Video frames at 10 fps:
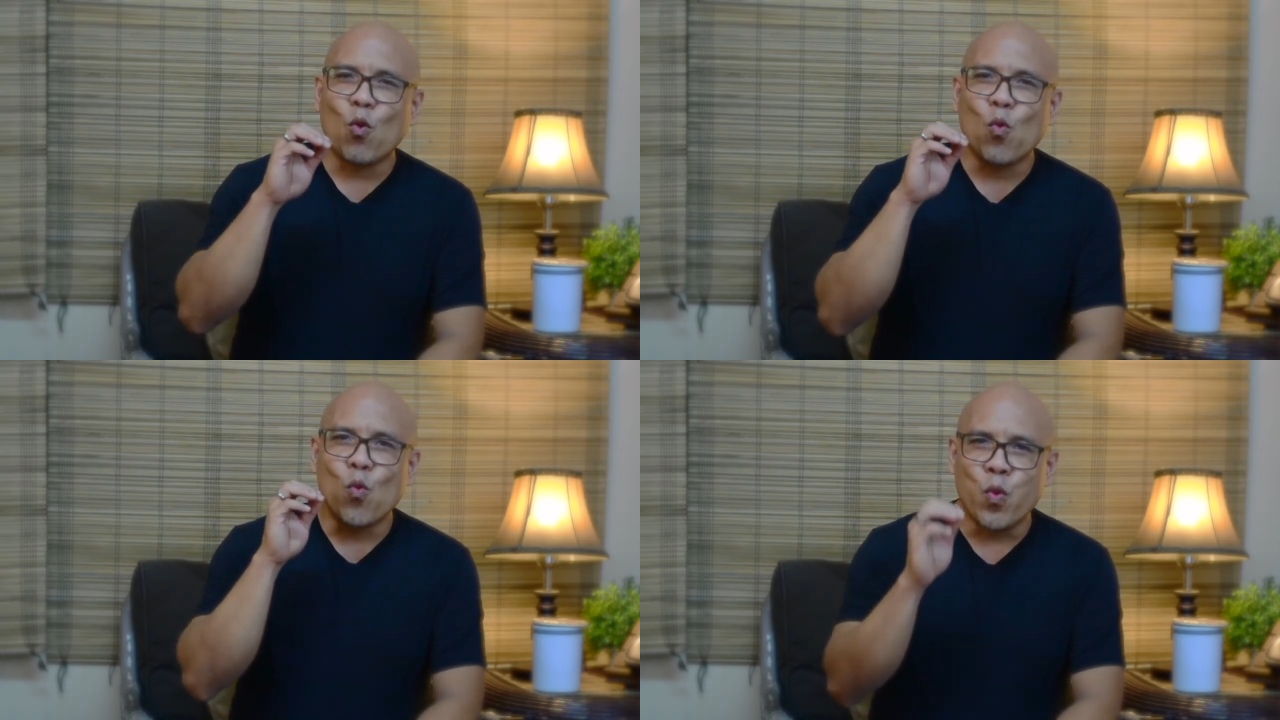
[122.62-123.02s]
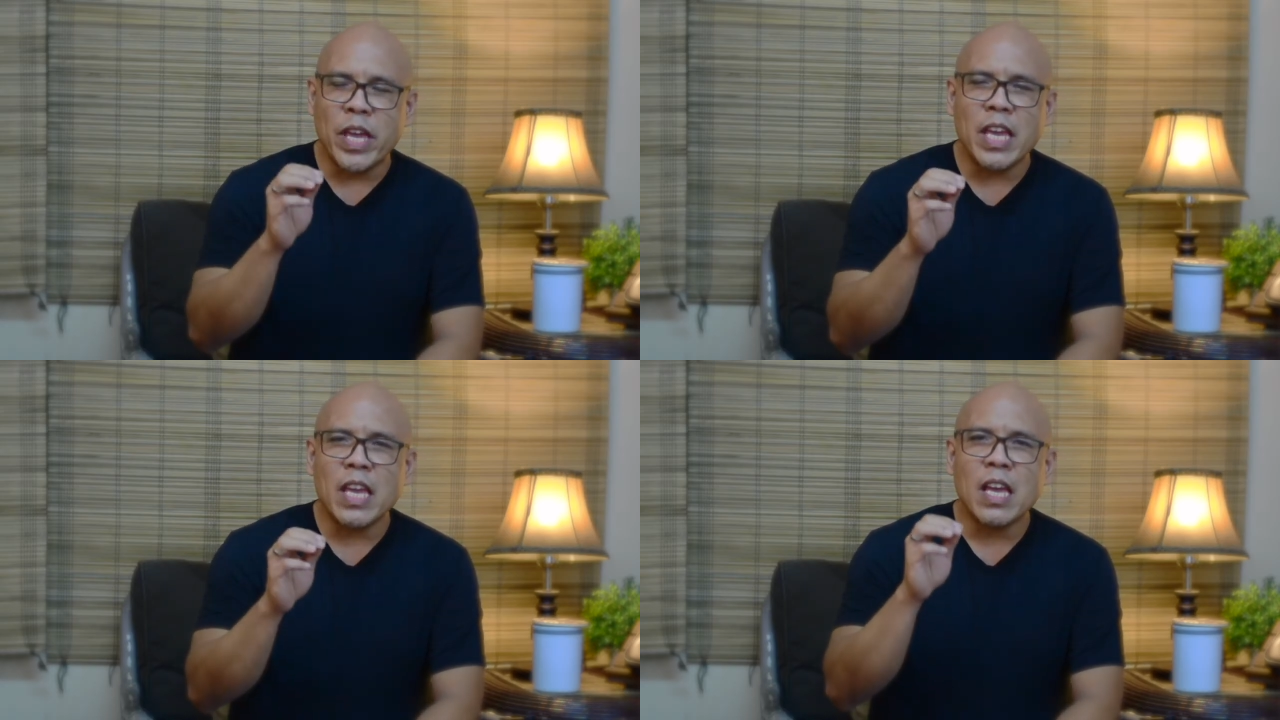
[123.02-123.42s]

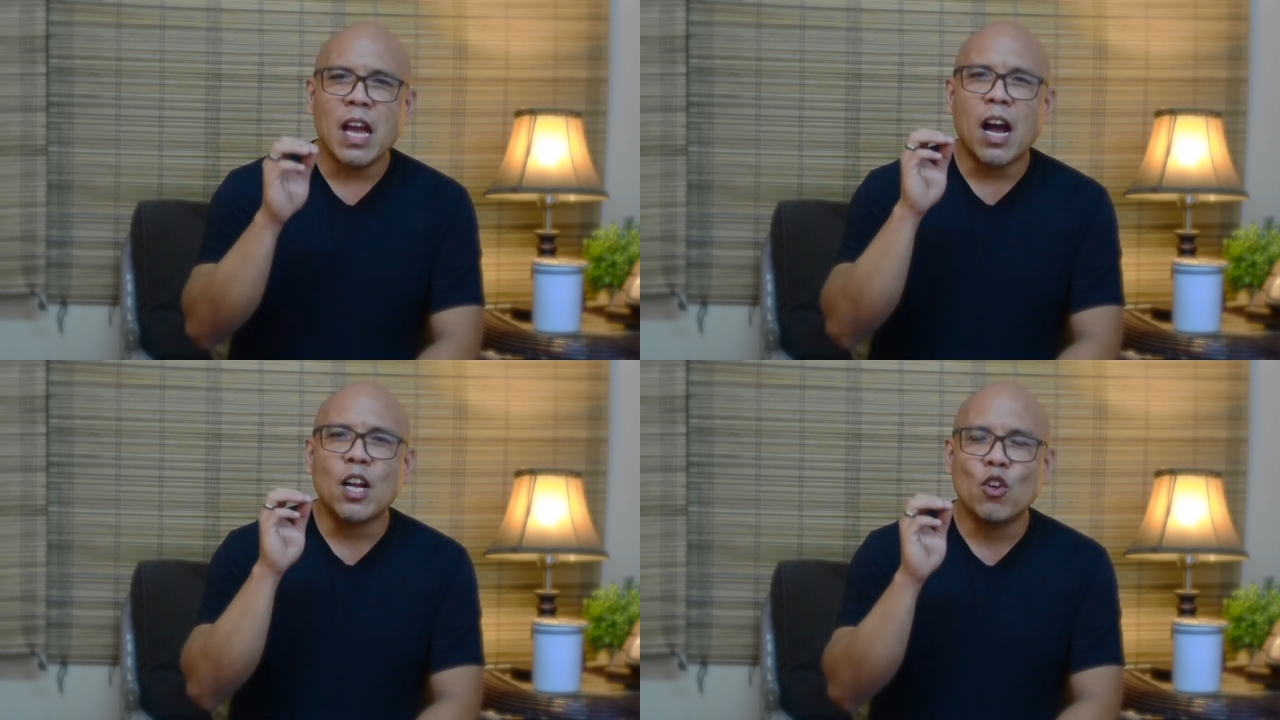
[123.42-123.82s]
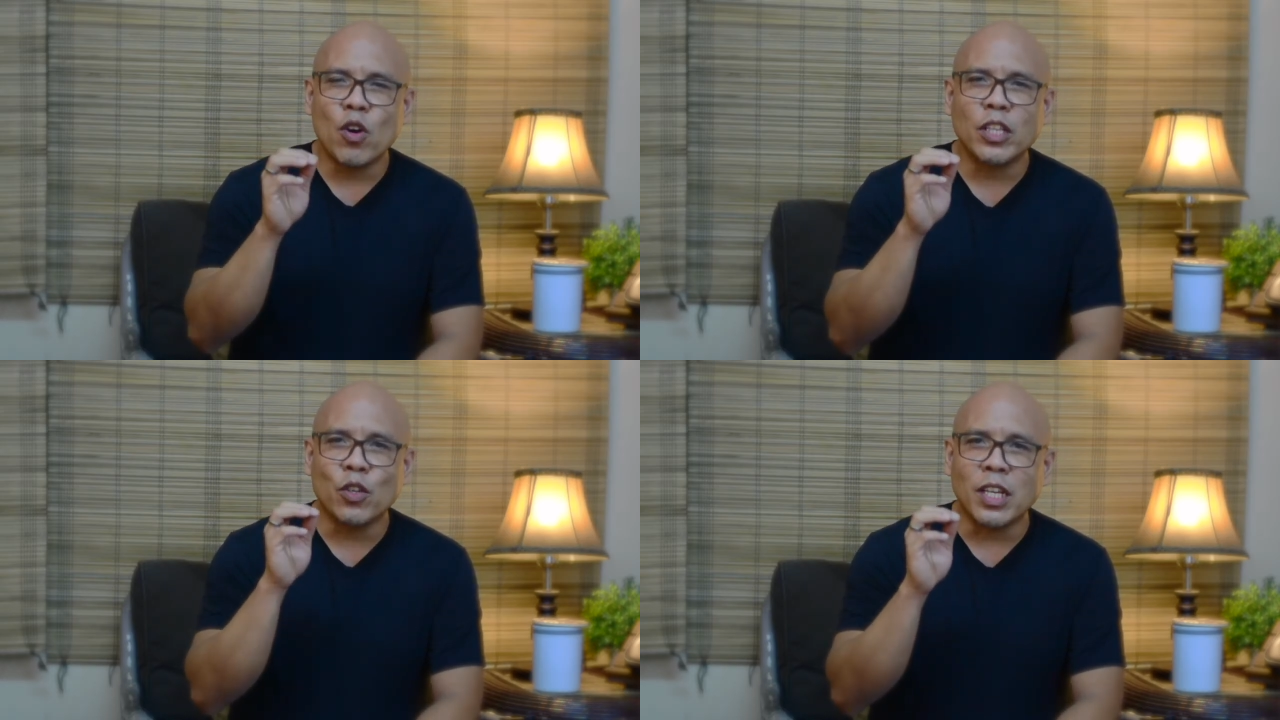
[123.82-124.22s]
we are
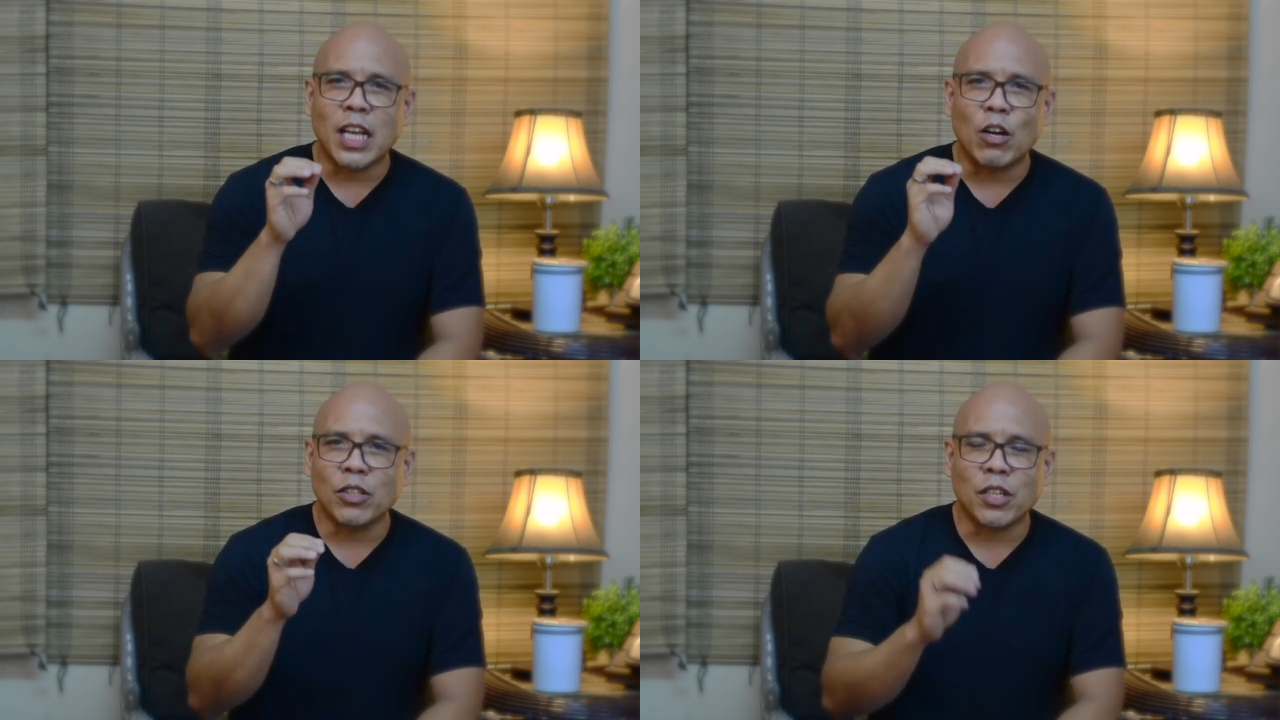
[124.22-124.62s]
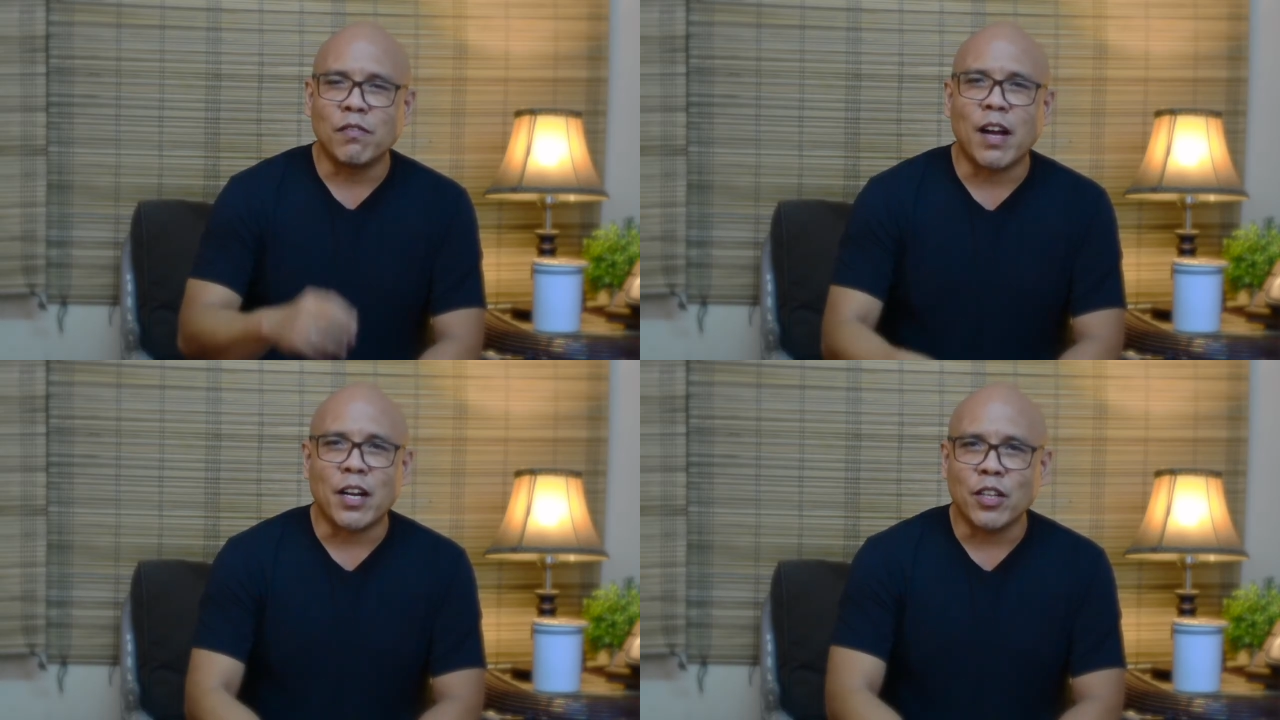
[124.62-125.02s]
going to encounter
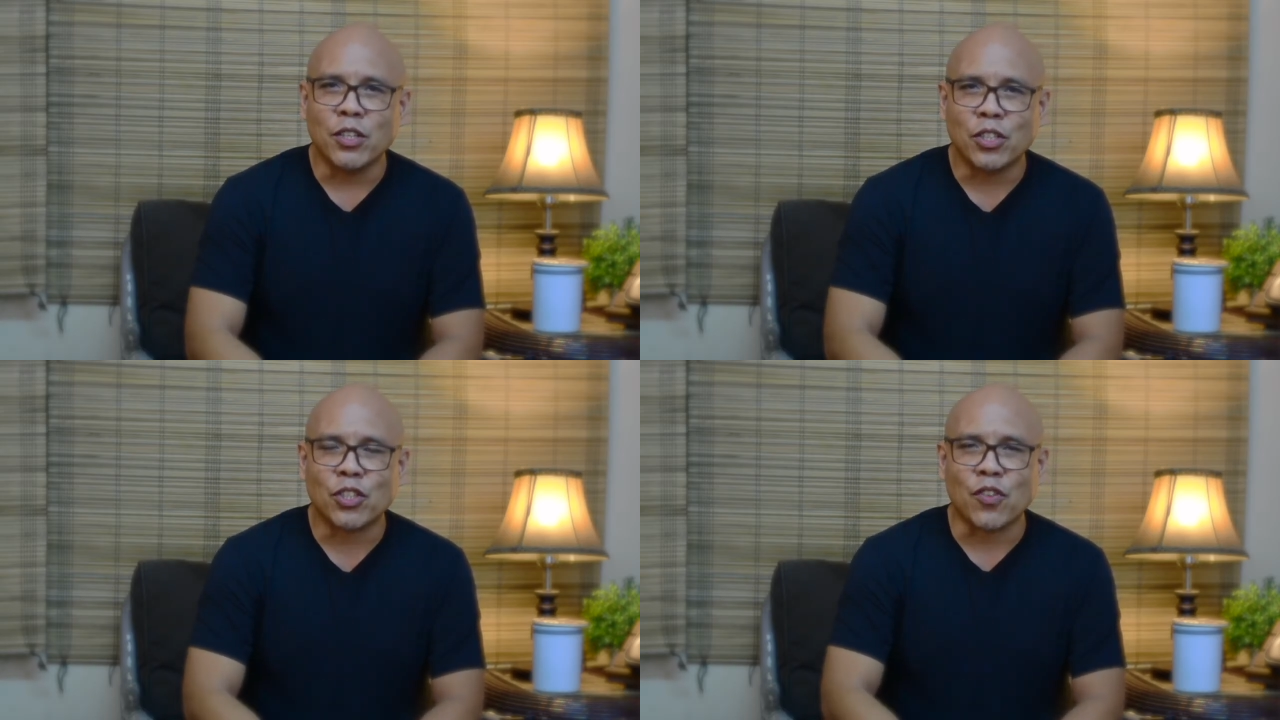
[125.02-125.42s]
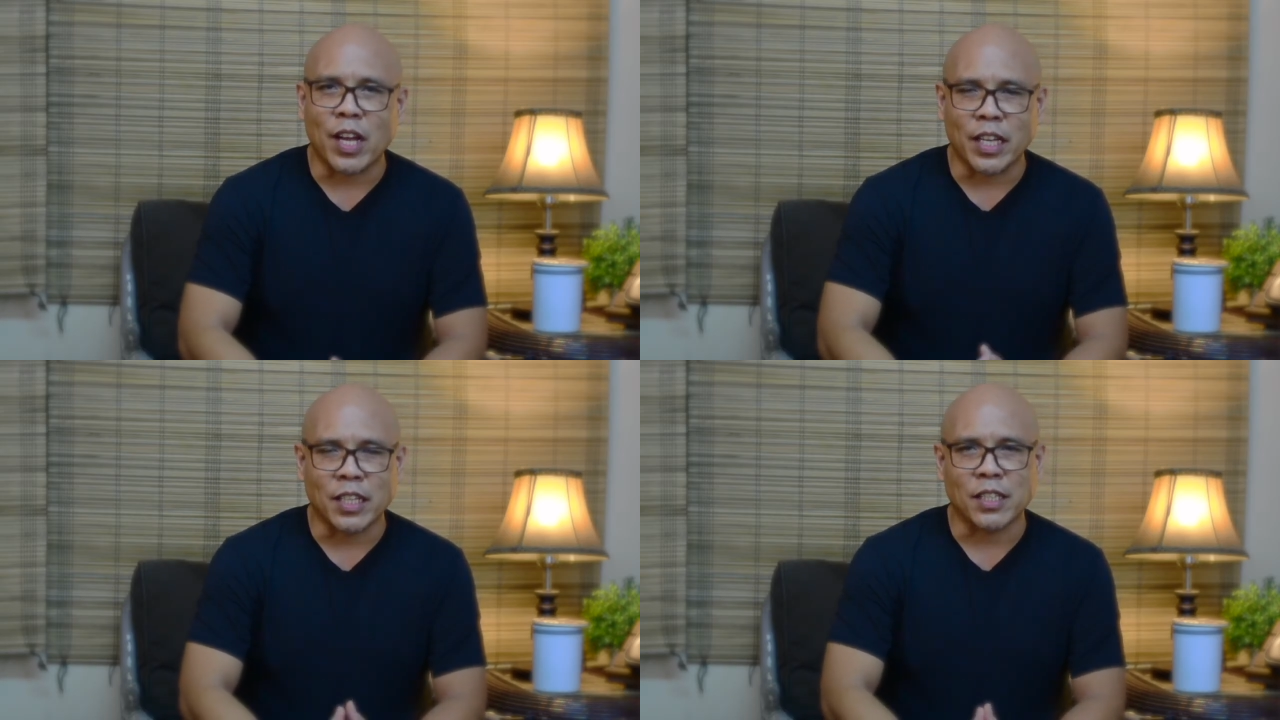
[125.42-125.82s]
various
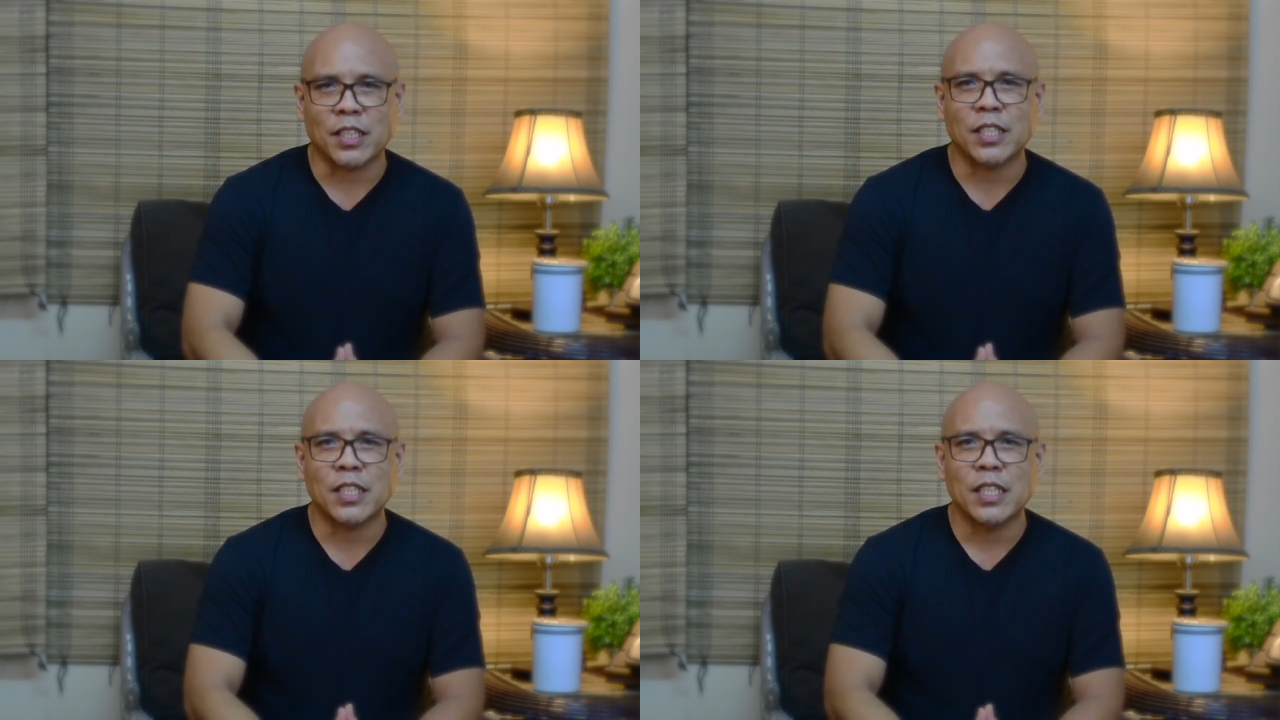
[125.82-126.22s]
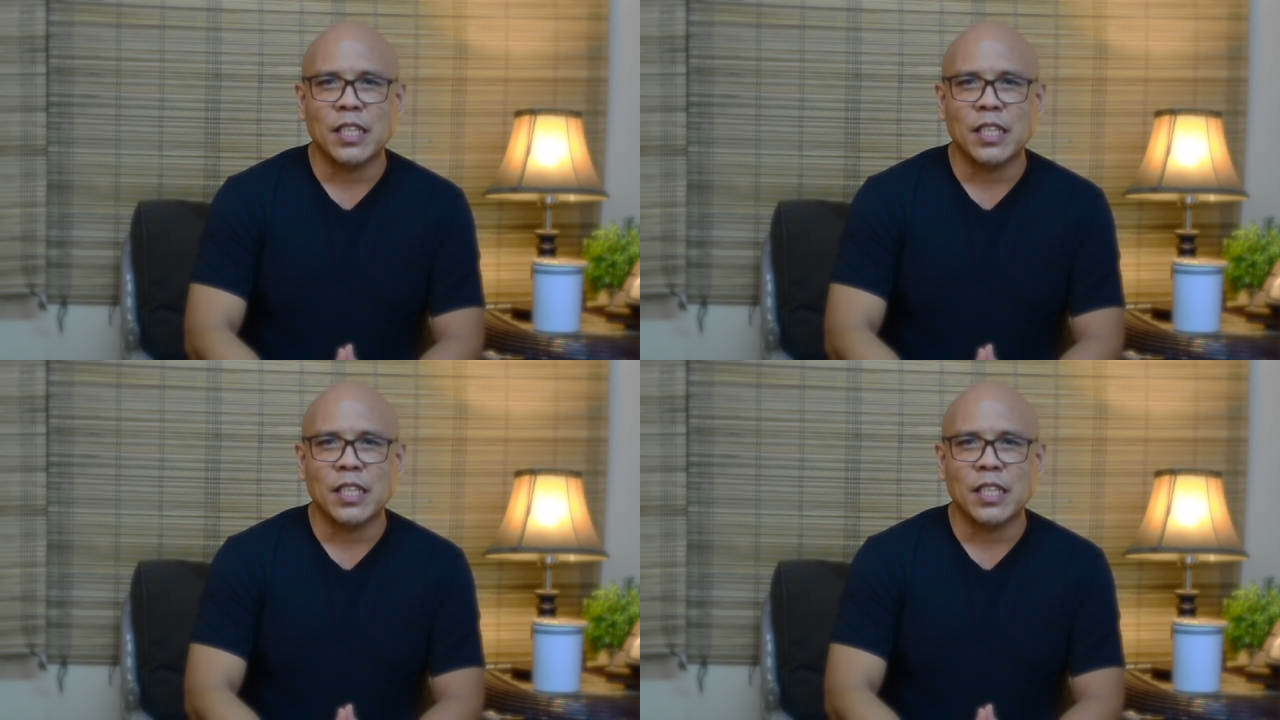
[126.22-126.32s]
trials.